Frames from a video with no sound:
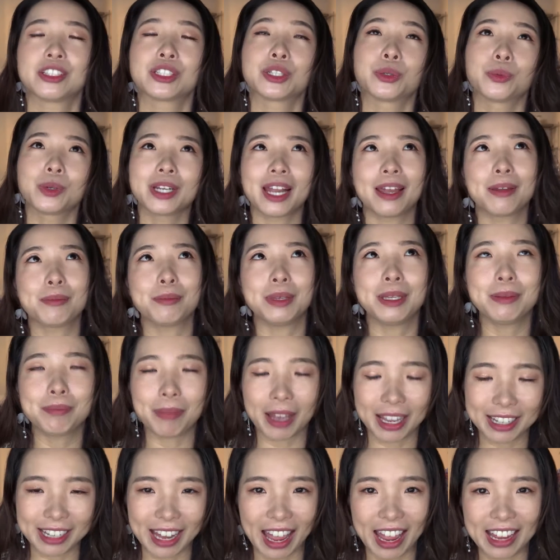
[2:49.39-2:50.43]
So what I mean
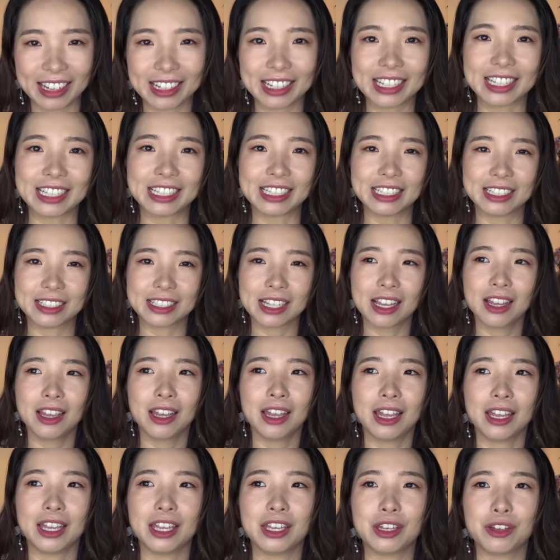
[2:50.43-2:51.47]
by that is
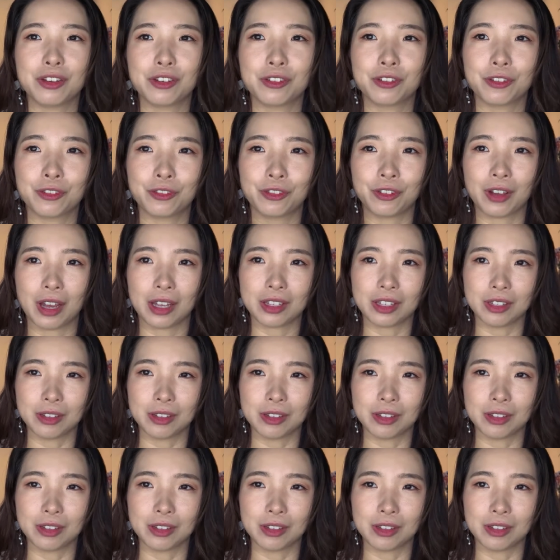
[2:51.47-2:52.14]
if